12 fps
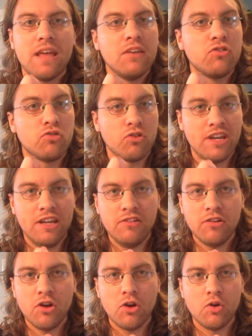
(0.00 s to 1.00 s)

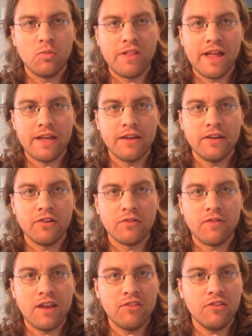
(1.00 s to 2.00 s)
Strategic Homeland
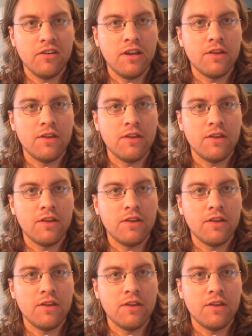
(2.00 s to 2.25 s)
Intervention,